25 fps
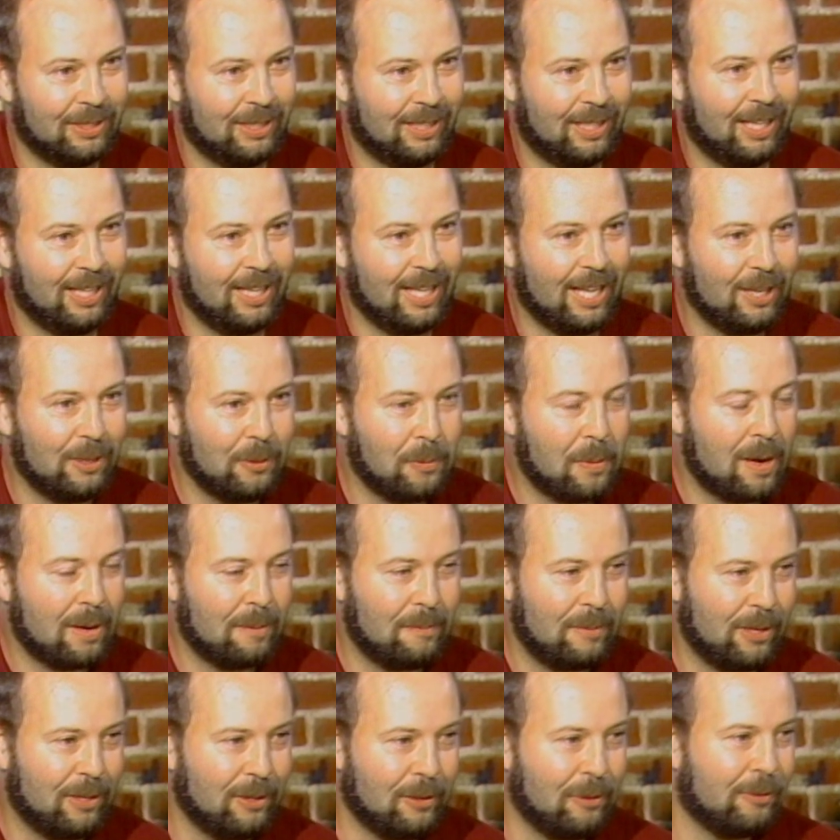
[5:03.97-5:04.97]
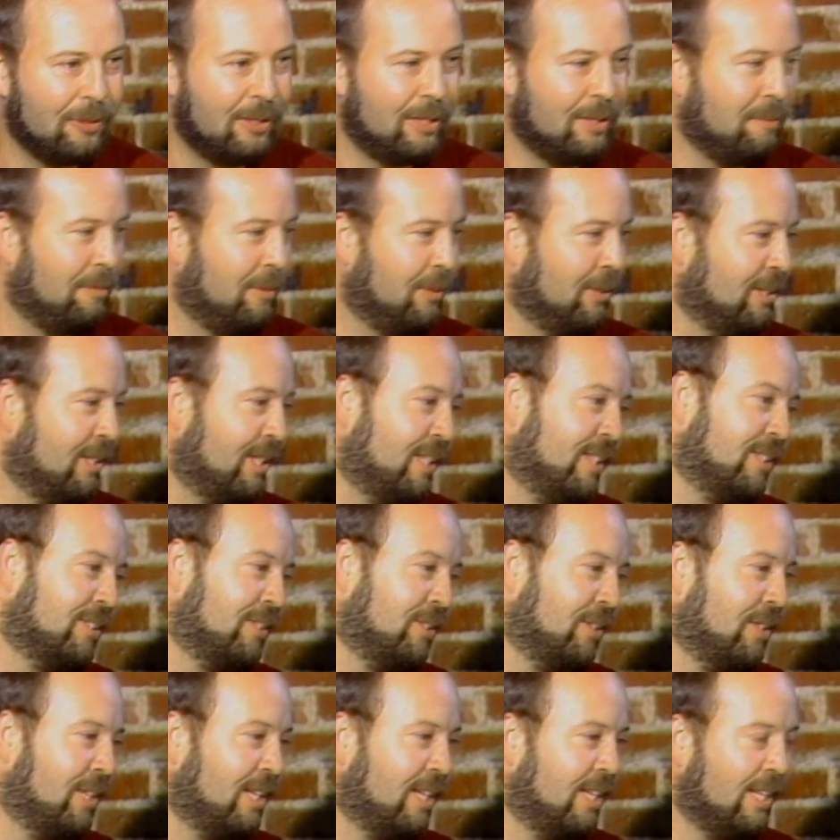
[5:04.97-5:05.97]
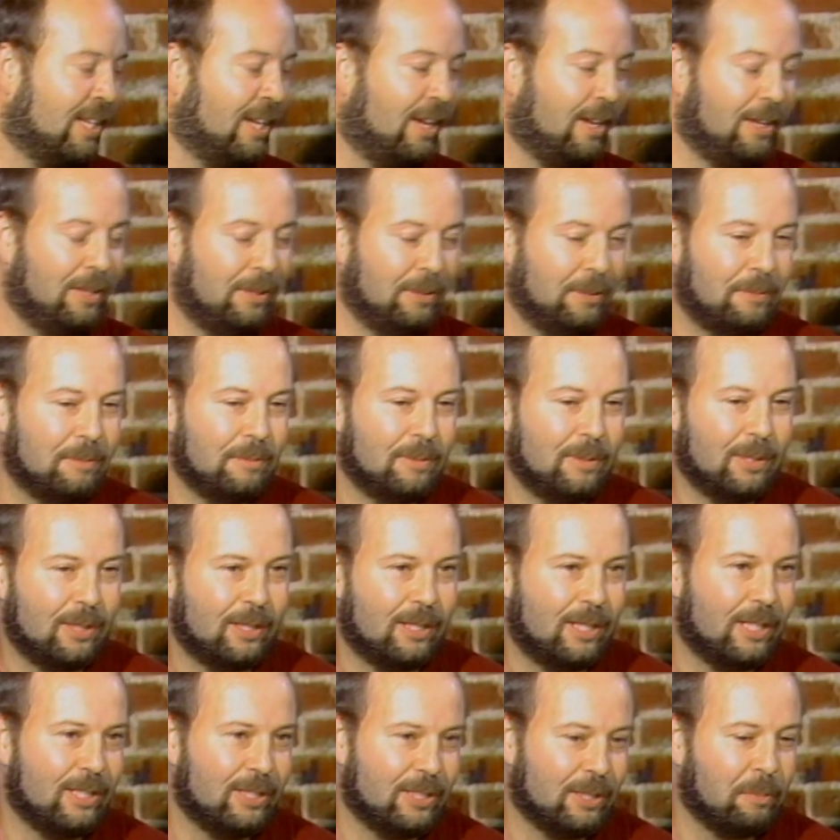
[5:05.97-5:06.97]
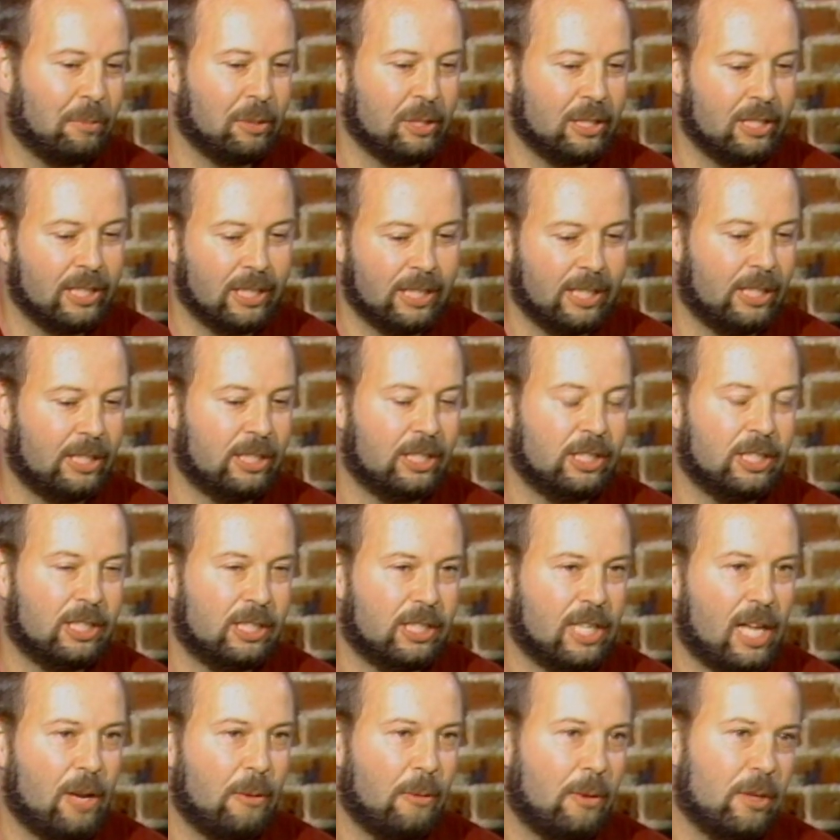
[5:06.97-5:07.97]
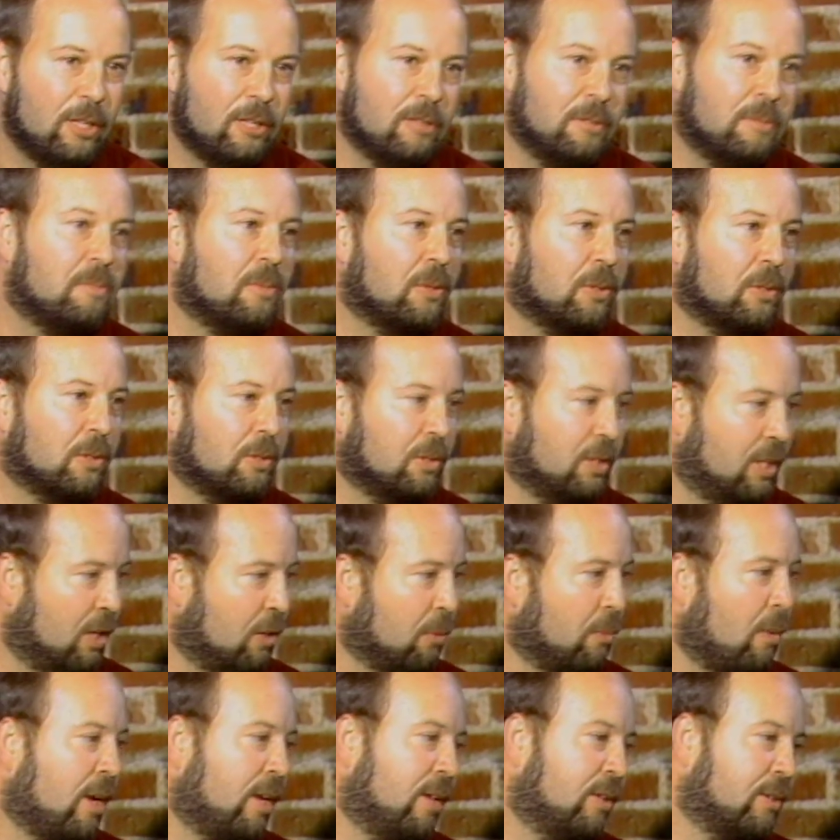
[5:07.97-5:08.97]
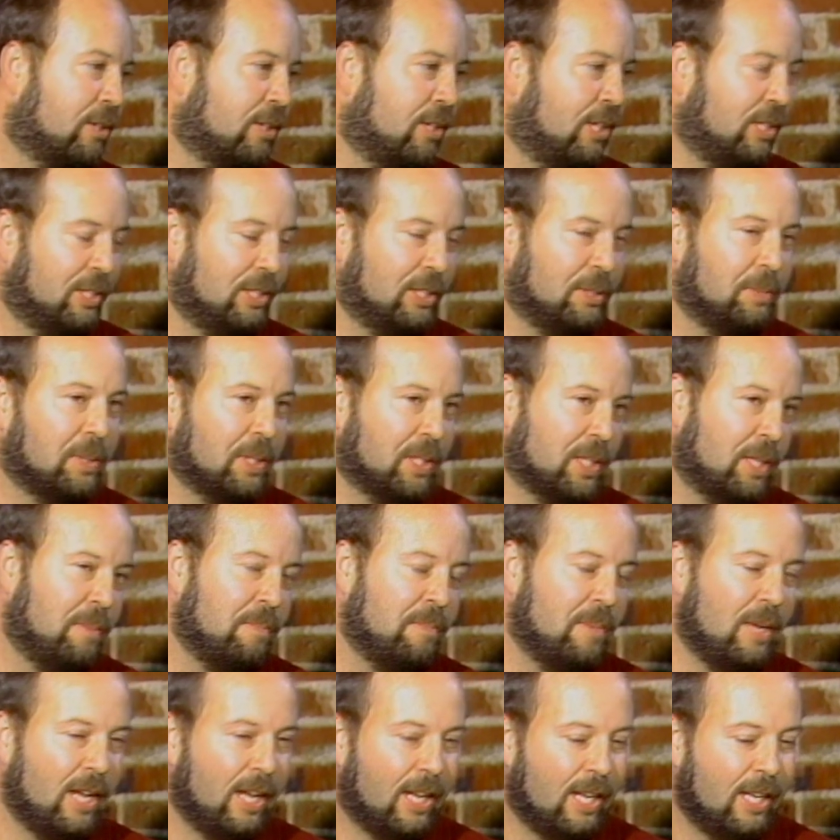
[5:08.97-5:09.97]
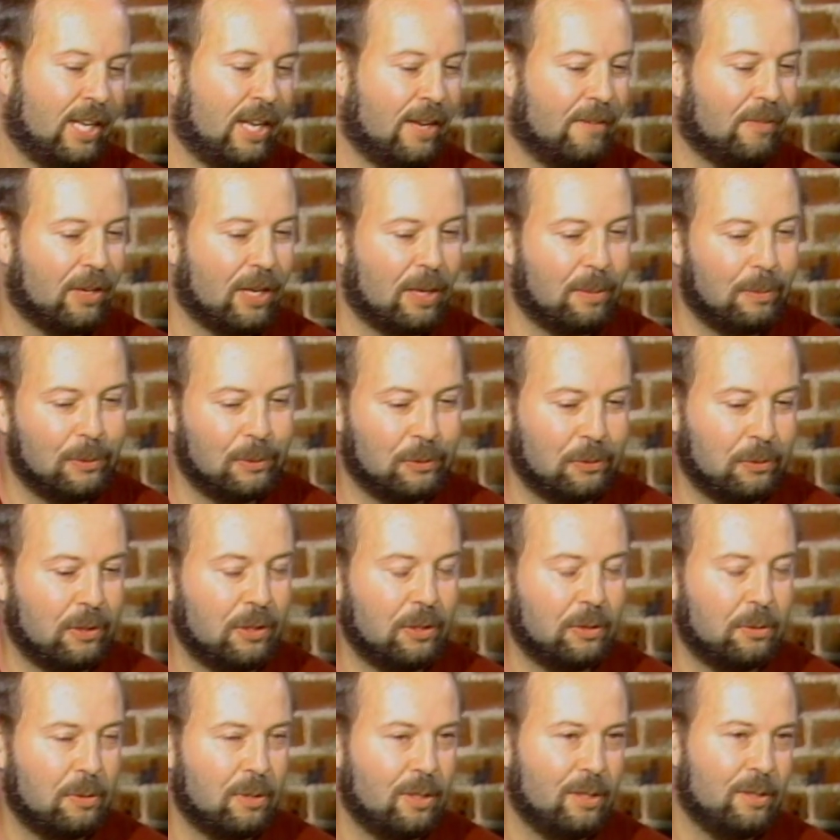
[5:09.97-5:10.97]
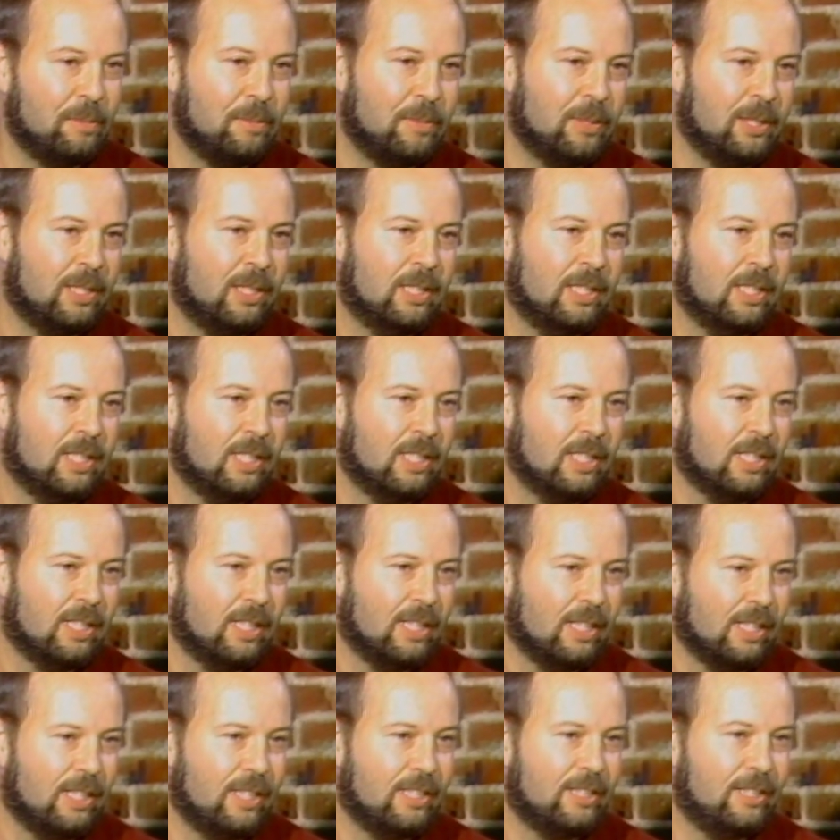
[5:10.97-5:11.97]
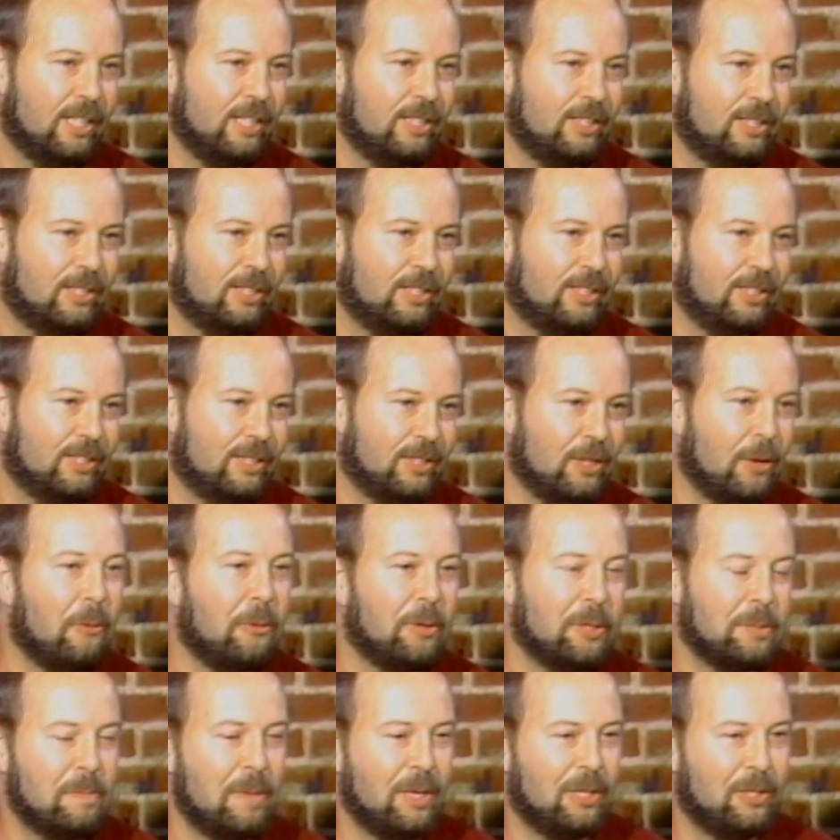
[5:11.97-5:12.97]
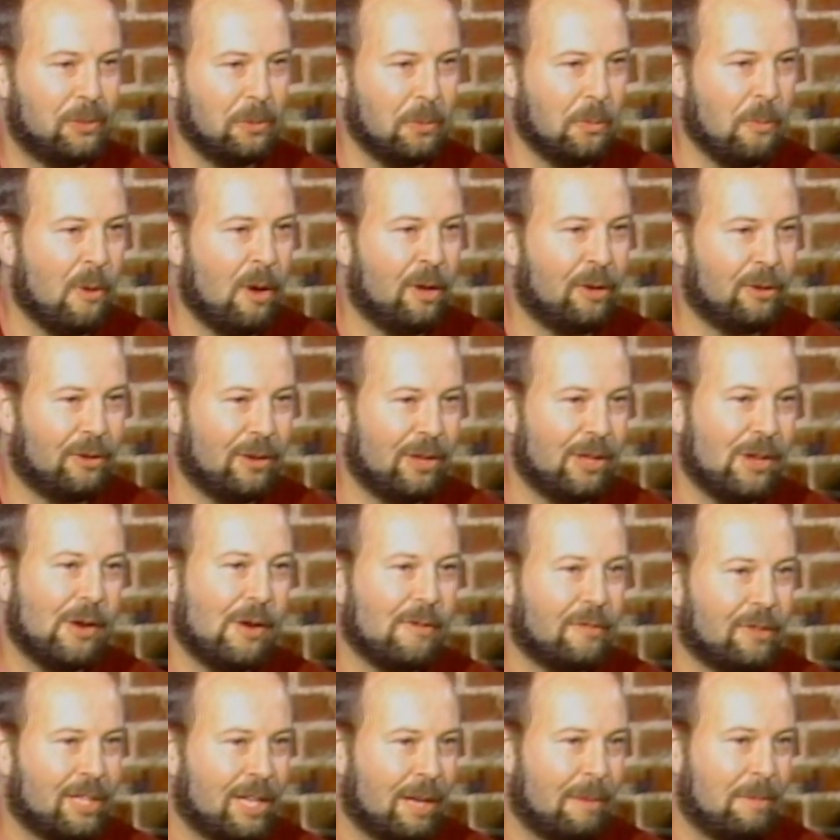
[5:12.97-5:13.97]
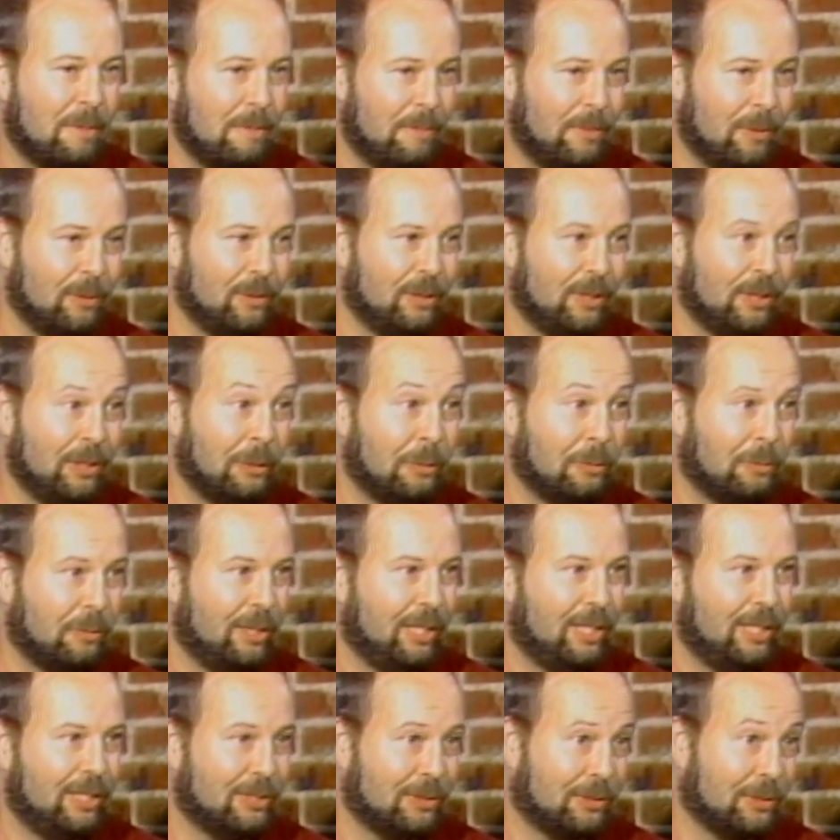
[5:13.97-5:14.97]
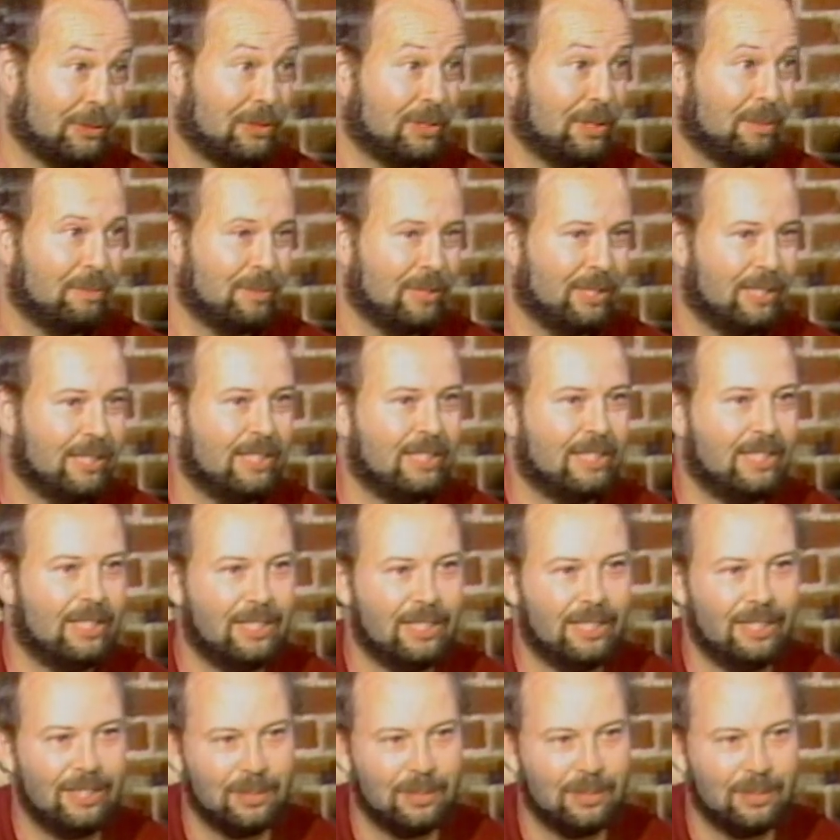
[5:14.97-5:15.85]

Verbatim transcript: They, they don't want to be alone in the building, so they uh, get somebody in the kitchen to stay with them or get a regular customer to come back and have a couple drinks with them. And it's, it's always makes you wonder, you know, every time the building creaks or something, that uh,